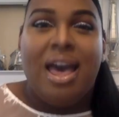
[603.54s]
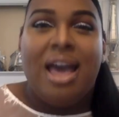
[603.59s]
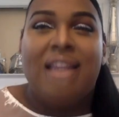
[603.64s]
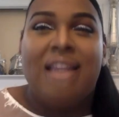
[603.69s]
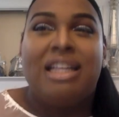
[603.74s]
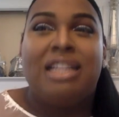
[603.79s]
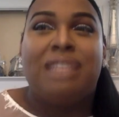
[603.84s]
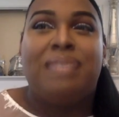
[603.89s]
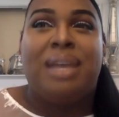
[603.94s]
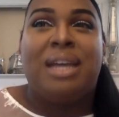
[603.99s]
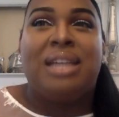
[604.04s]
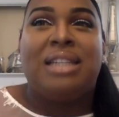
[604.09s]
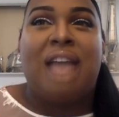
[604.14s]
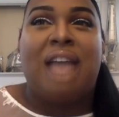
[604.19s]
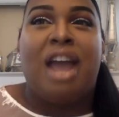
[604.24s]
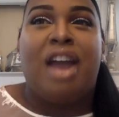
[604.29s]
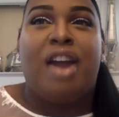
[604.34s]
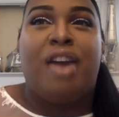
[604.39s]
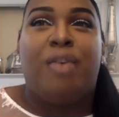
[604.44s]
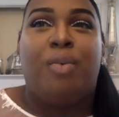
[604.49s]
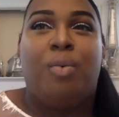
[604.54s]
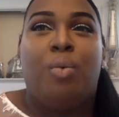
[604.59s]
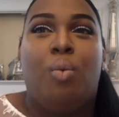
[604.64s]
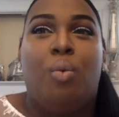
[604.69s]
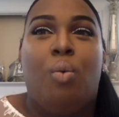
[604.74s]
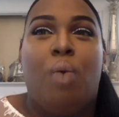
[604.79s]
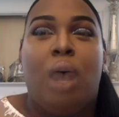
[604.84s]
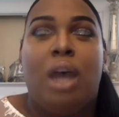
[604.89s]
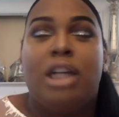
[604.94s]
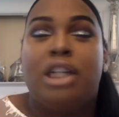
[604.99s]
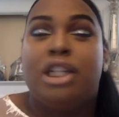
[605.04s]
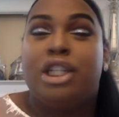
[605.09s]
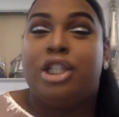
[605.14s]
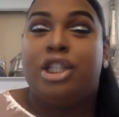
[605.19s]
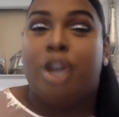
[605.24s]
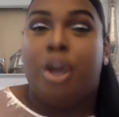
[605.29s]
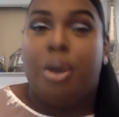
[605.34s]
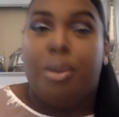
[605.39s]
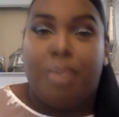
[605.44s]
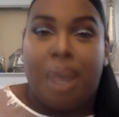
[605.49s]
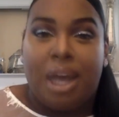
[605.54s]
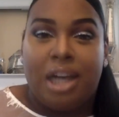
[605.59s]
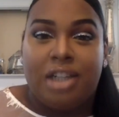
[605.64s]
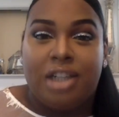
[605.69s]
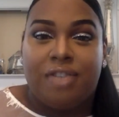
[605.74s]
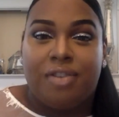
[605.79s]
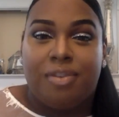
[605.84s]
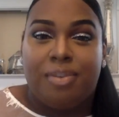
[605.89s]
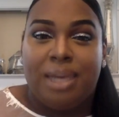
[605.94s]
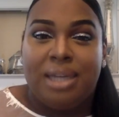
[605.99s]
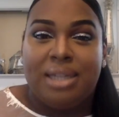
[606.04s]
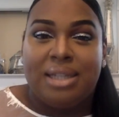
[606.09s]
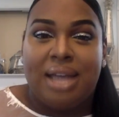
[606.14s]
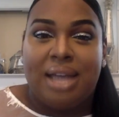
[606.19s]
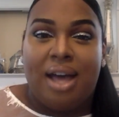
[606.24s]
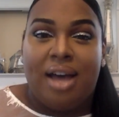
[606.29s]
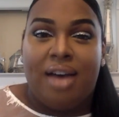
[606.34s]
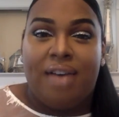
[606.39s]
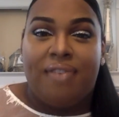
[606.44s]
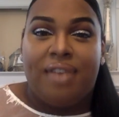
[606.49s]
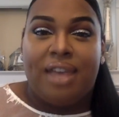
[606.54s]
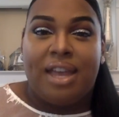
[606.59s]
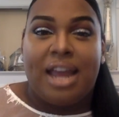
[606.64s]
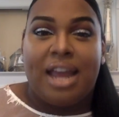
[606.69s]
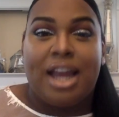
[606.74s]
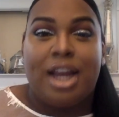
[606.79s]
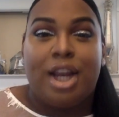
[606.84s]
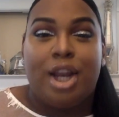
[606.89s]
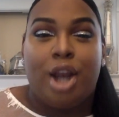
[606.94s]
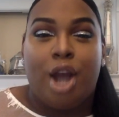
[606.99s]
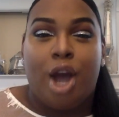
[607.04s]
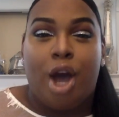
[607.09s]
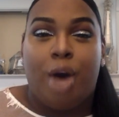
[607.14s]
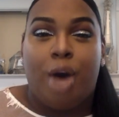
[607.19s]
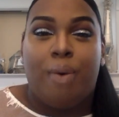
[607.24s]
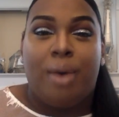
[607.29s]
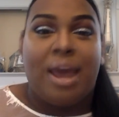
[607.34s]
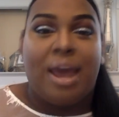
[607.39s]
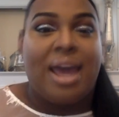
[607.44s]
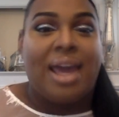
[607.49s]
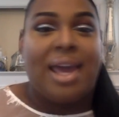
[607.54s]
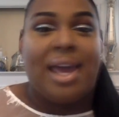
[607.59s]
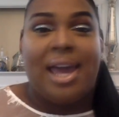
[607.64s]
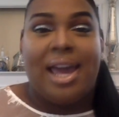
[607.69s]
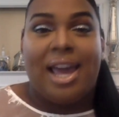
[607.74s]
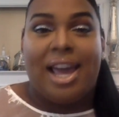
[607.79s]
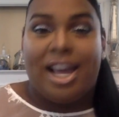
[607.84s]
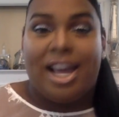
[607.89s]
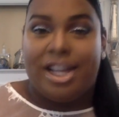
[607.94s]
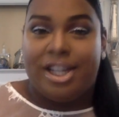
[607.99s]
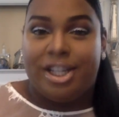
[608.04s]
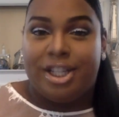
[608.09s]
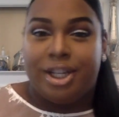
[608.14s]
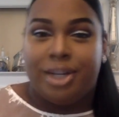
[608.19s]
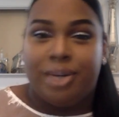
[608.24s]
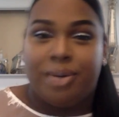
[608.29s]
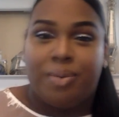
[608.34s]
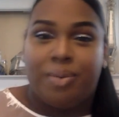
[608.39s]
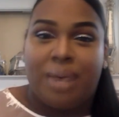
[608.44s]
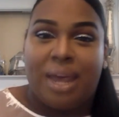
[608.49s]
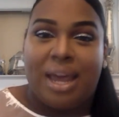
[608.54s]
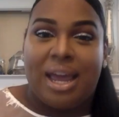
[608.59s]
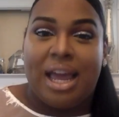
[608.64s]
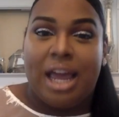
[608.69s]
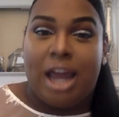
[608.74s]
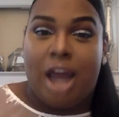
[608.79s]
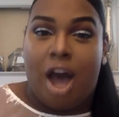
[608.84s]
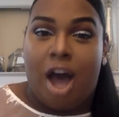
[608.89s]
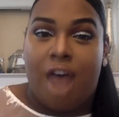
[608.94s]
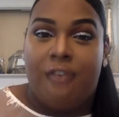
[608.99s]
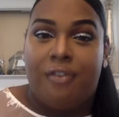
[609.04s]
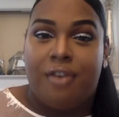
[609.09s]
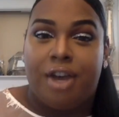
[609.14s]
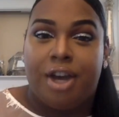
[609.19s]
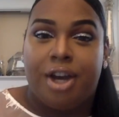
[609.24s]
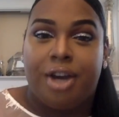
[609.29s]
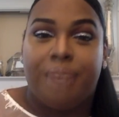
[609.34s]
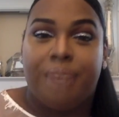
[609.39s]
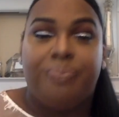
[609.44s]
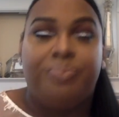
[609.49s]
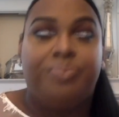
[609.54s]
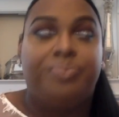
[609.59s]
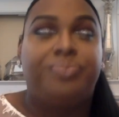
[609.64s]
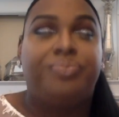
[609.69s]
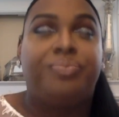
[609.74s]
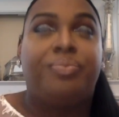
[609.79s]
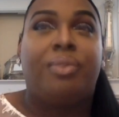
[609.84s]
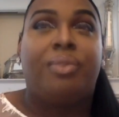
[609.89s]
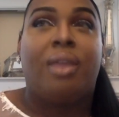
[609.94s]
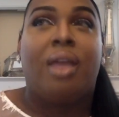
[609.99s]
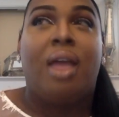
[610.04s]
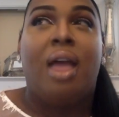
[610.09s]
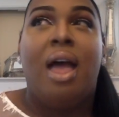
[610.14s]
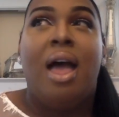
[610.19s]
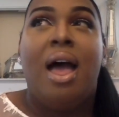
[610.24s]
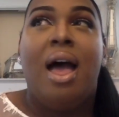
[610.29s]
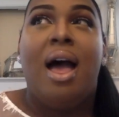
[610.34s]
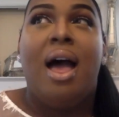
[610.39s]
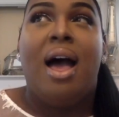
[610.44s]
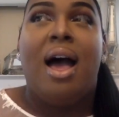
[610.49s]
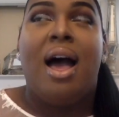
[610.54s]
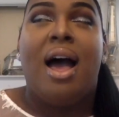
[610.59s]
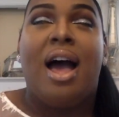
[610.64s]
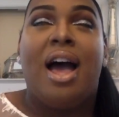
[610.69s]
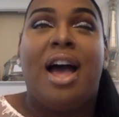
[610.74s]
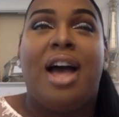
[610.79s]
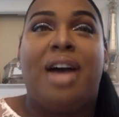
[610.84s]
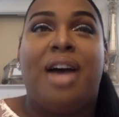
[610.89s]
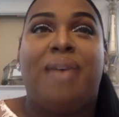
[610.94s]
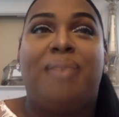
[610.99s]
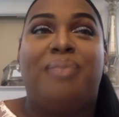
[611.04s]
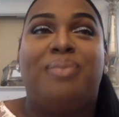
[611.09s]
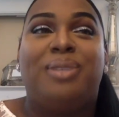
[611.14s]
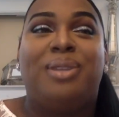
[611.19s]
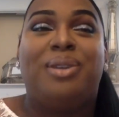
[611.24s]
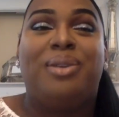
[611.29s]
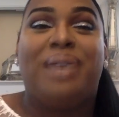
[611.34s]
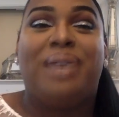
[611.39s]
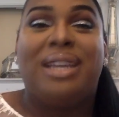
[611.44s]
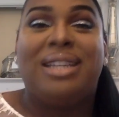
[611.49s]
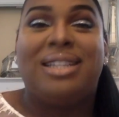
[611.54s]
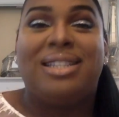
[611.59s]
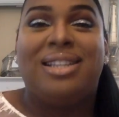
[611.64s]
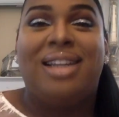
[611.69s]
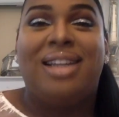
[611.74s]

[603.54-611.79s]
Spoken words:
And that's because I want so much for myself and I know what I can do and what I can offer. So anyways,